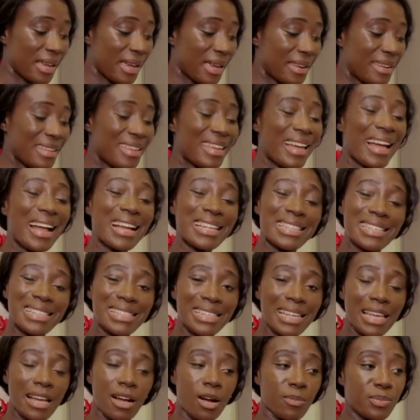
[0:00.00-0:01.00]
and it
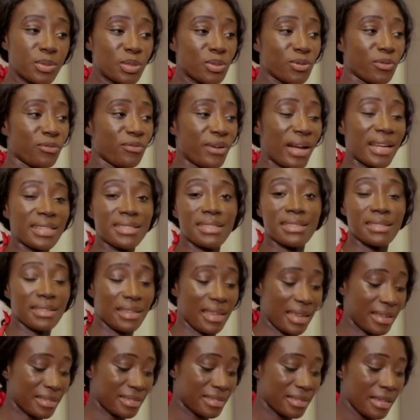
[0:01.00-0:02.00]
actually helps to fight
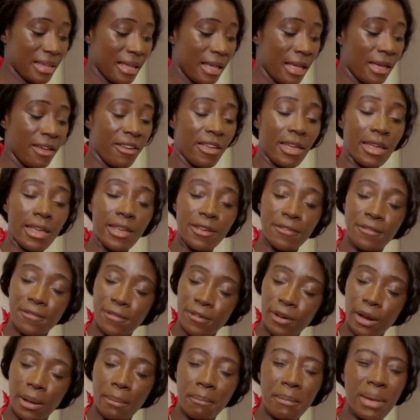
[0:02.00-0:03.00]
against
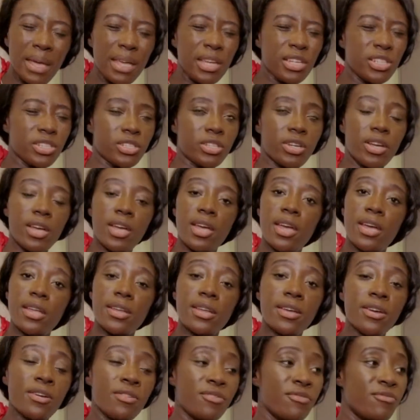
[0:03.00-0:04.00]

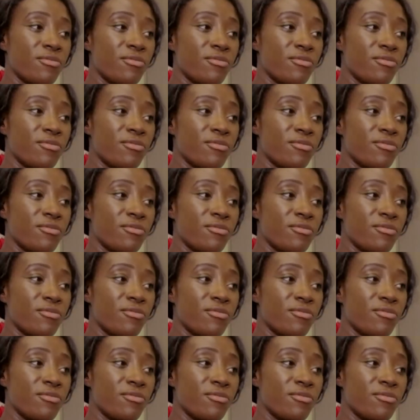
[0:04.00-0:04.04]
inflammation,